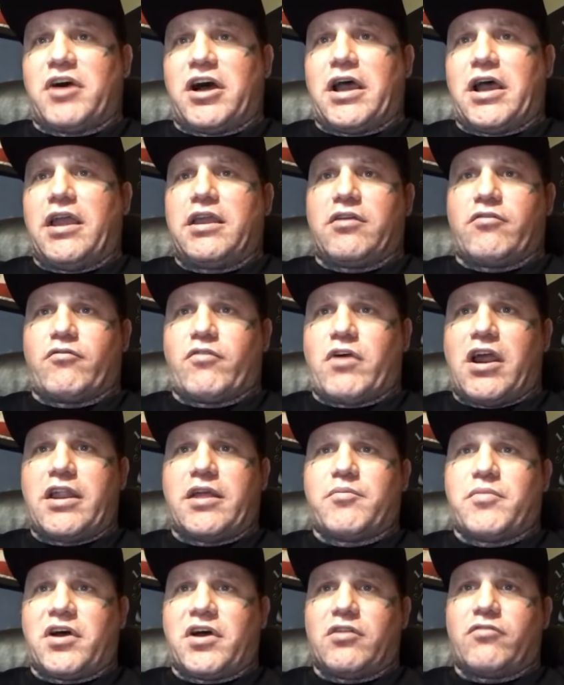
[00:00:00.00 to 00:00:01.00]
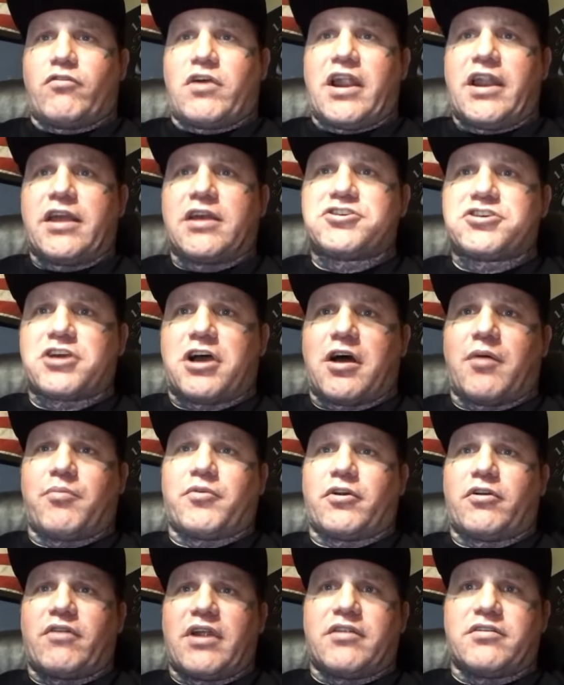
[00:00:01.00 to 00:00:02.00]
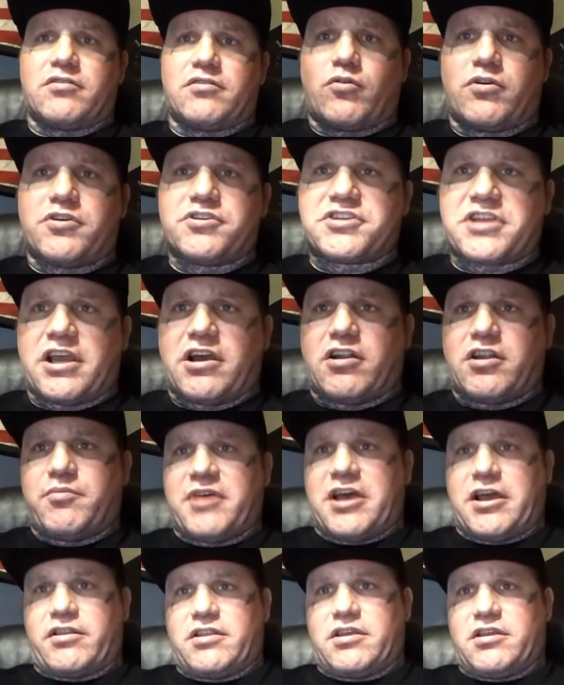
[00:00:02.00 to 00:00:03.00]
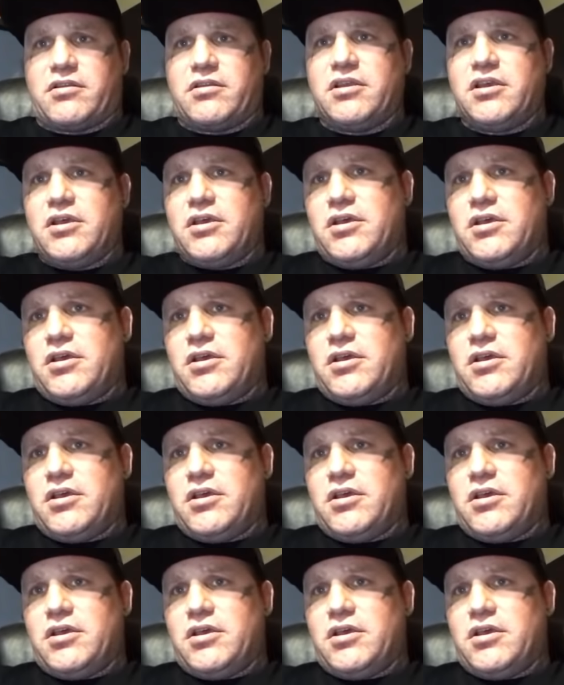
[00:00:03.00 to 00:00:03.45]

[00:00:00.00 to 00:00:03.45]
a bike and riding a chopper around Orange County back then.